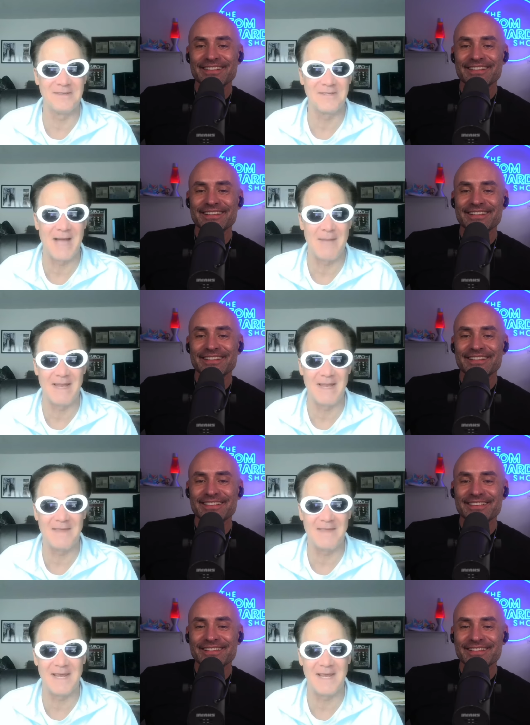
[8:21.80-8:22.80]
Speaker 1: stop. And then
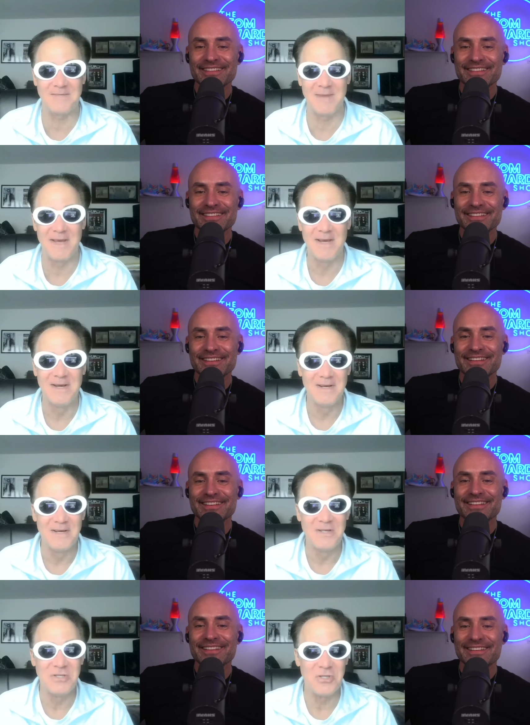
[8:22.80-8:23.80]
Ethan asked me
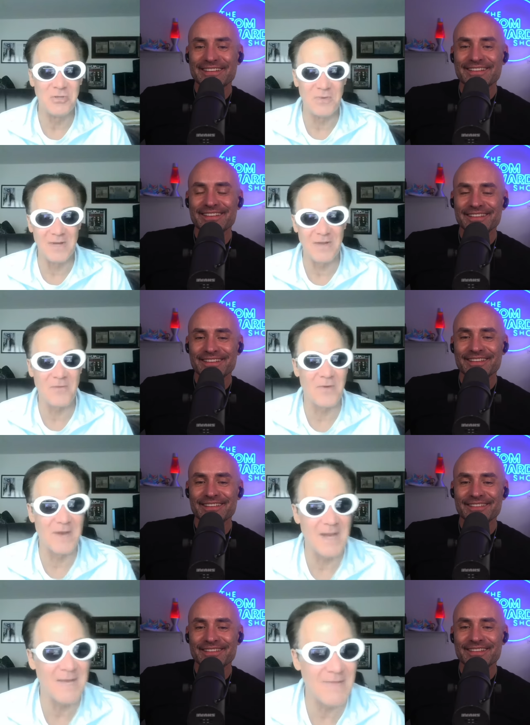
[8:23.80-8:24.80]
to do another one,
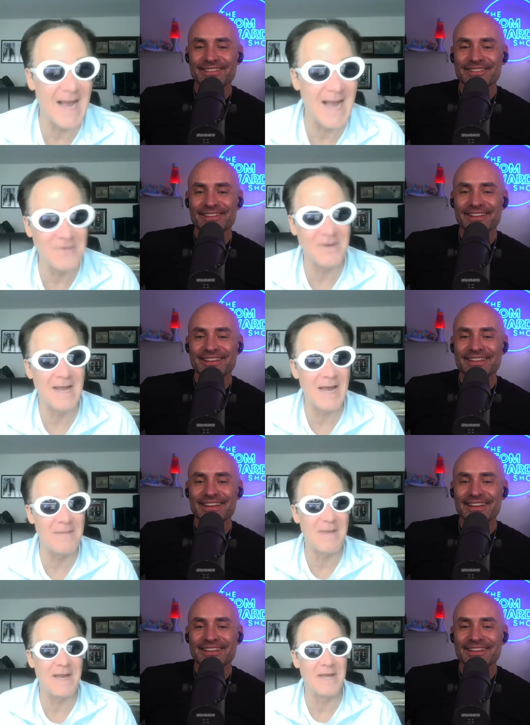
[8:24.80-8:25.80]
and he reacted on it. And
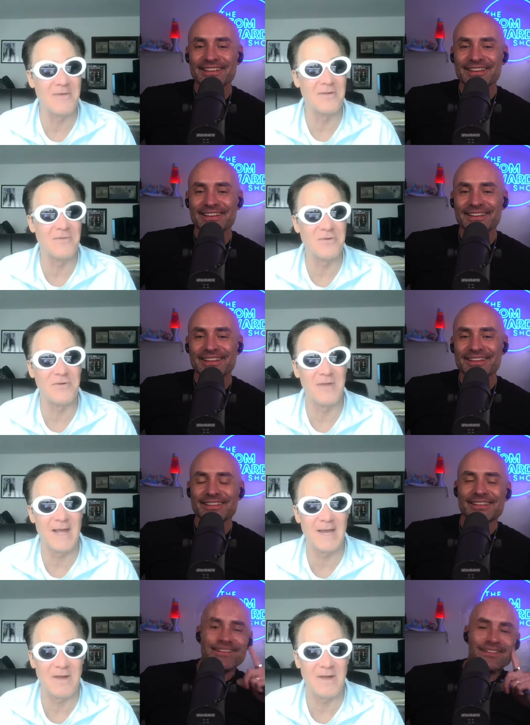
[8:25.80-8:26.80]
about a year or two
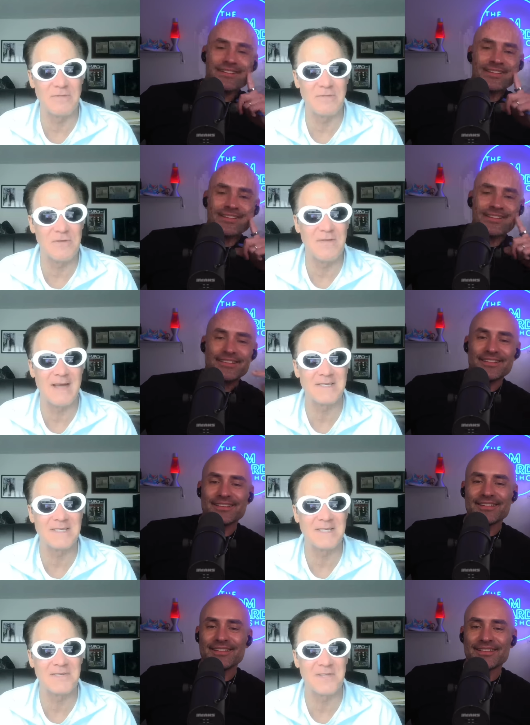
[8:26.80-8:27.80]
later, I think it was two thousand
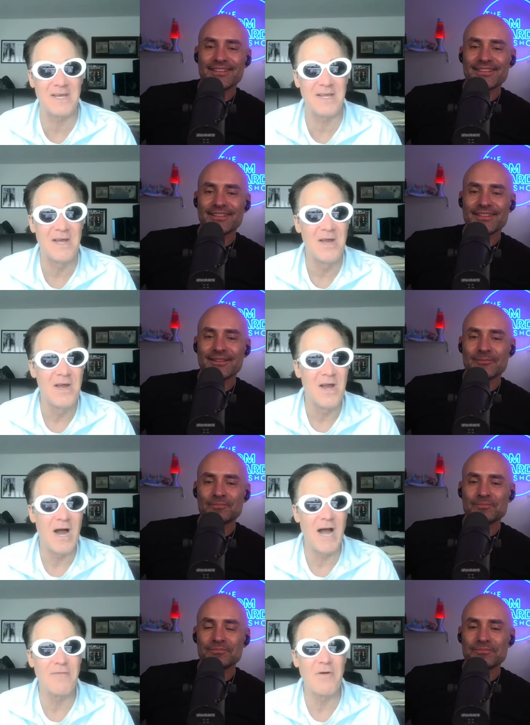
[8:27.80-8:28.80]
sixteen,
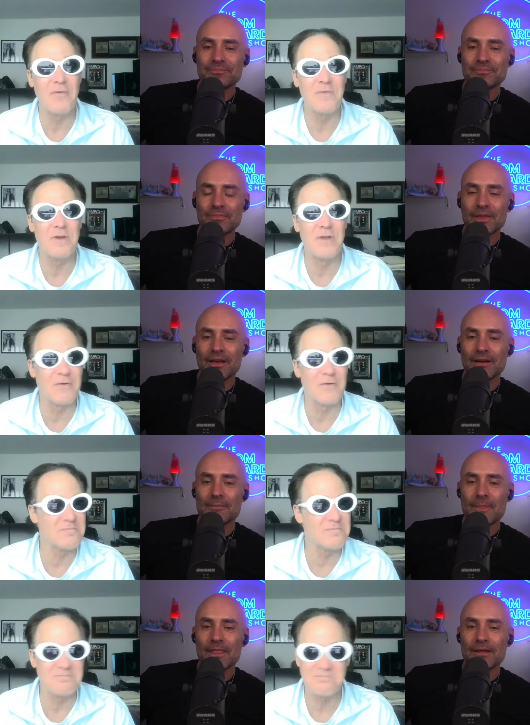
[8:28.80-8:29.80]
I wrote another.
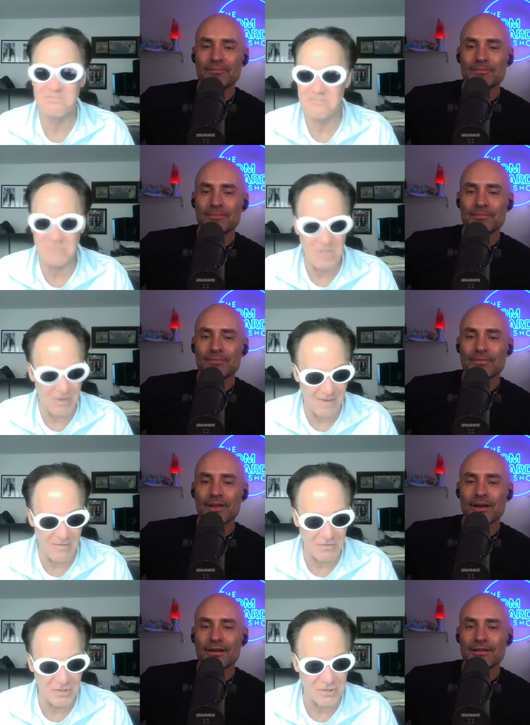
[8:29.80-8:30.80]
You know, I
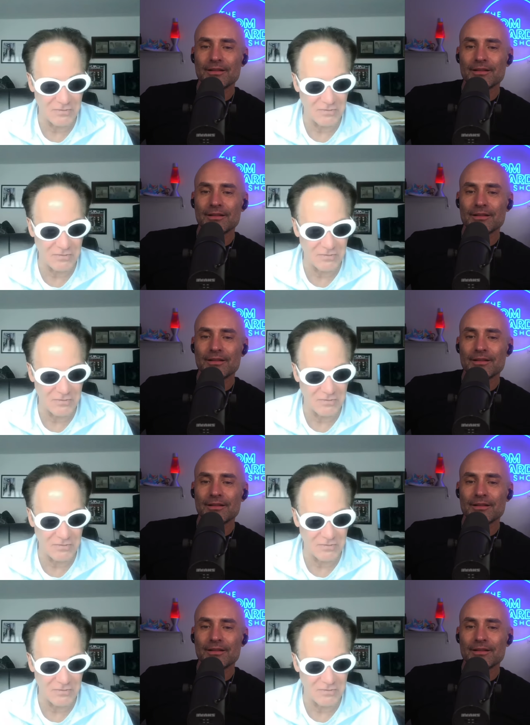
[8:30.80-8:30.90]
wrote this